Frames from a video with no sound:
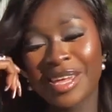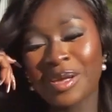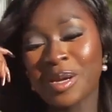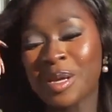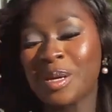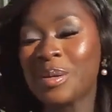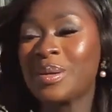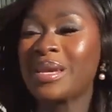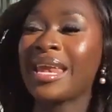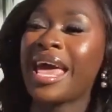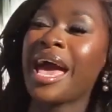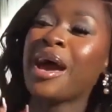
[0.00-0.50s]
You
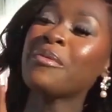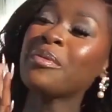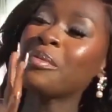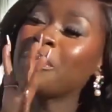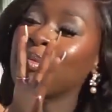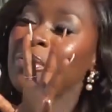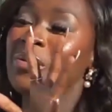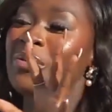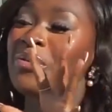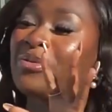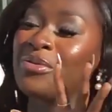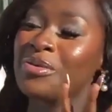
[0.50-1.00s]
know, now we
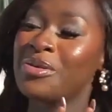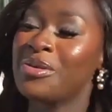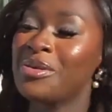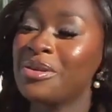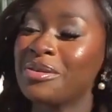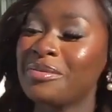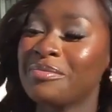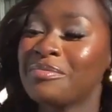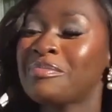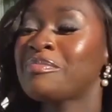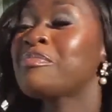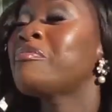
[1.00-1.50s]
move on
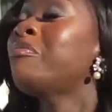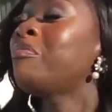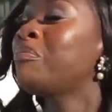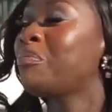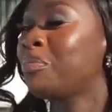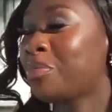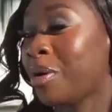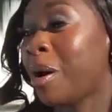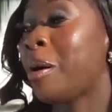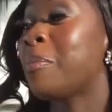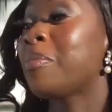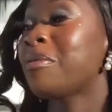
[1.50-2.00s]

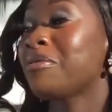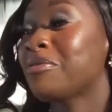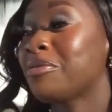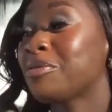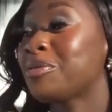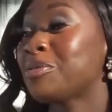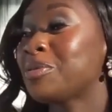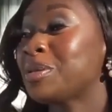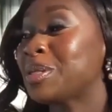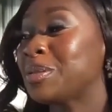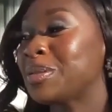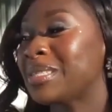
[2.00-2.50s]
proper for
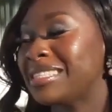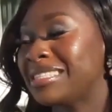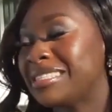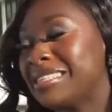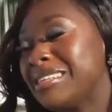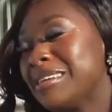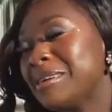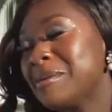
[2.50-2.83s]
real this time.